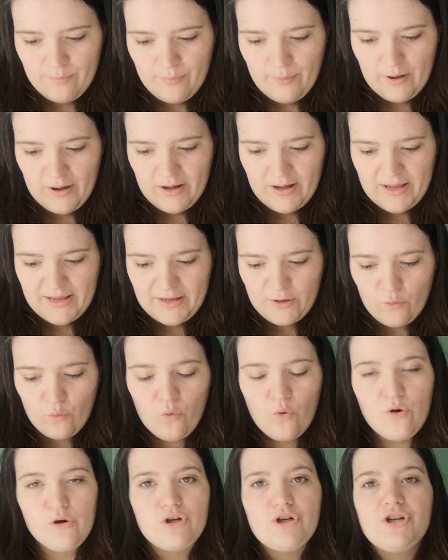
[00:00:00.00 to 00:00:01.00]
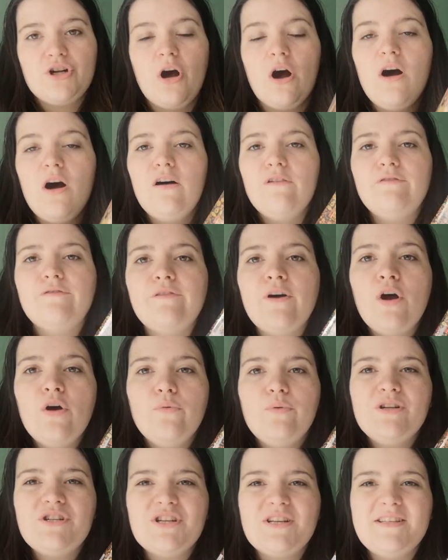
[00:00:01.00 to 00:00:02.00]
by Orshaf,
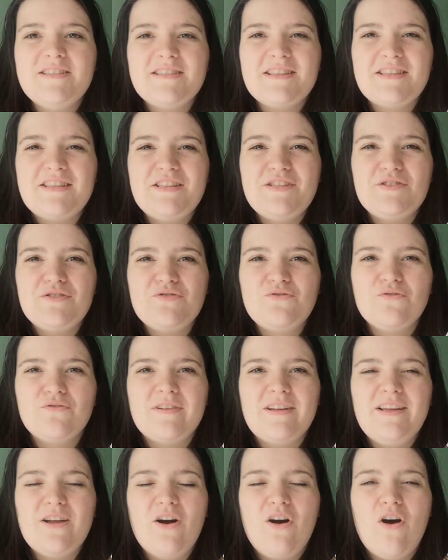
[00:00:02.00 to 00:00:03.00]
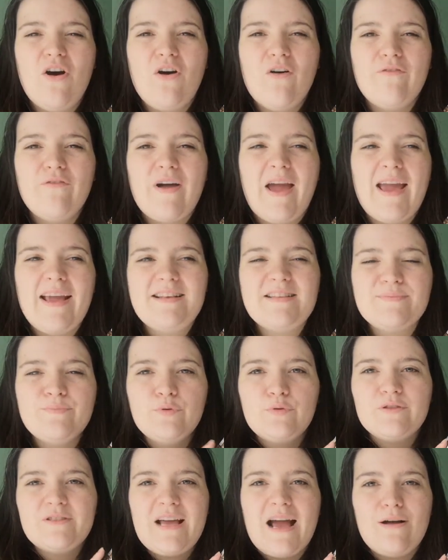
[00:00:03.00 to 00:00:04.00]
which is the story of a
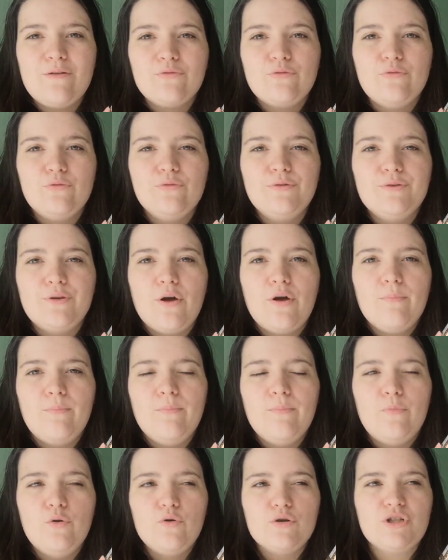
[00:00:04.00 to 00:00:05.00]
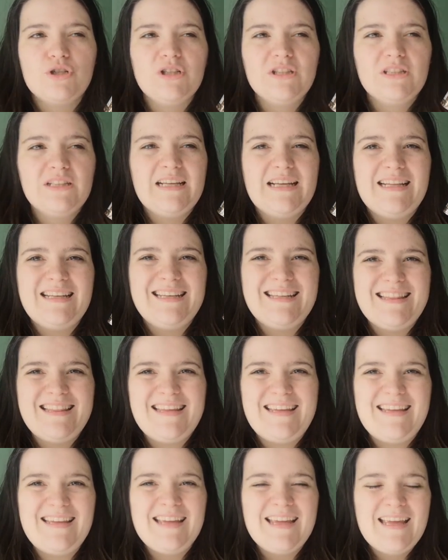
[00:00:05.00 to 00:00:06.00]
small town called Mortal
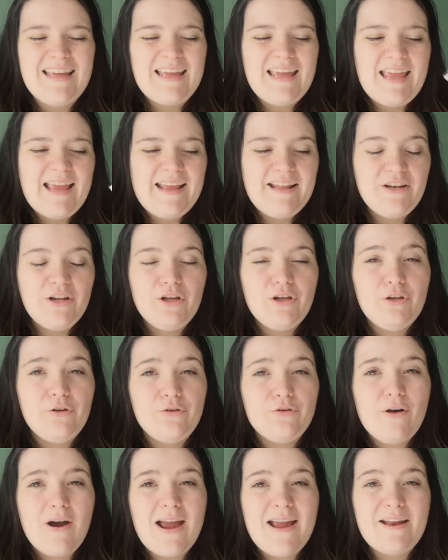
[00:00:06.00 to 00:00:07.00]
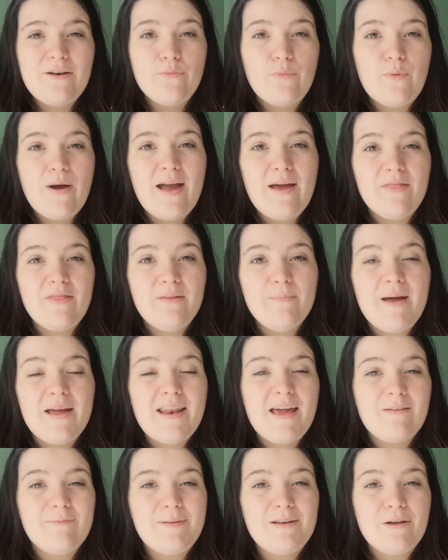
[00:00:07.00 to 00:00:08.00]
in Ukraine, where the
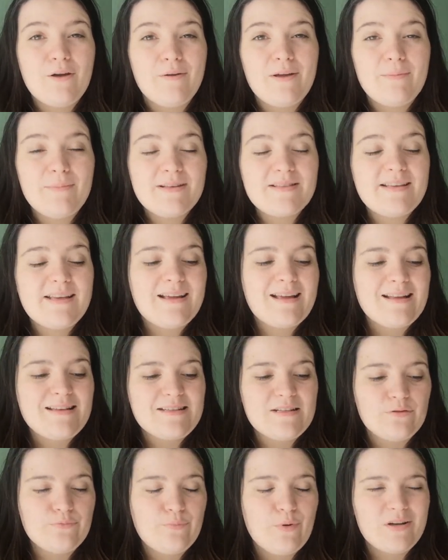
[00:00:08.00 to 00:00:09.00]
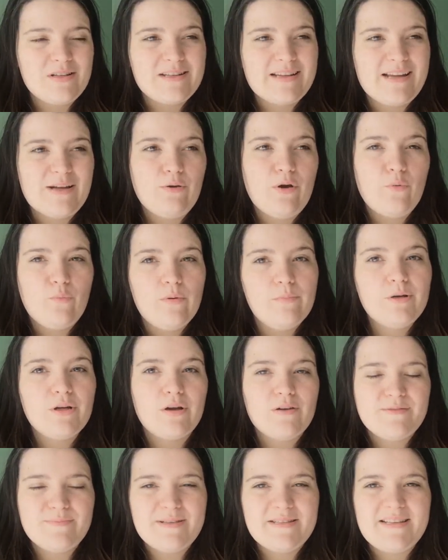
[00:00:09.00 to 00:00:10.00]
men have been going missing until one day a woman
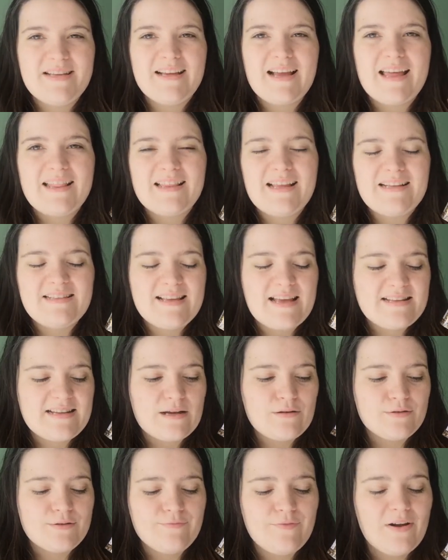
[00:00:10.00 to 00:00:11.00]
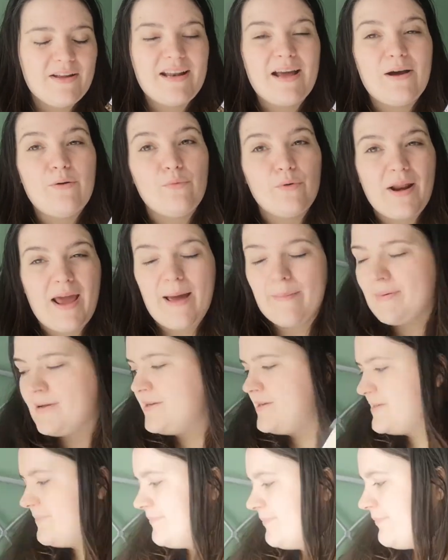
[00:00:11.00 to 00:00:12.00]
goes missing and they set out to find out what
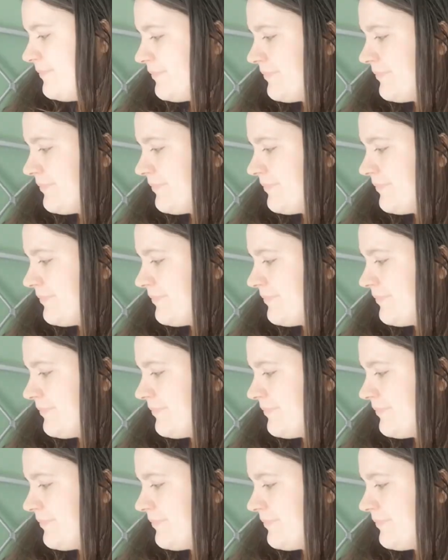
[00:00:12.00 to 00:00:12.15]
happened.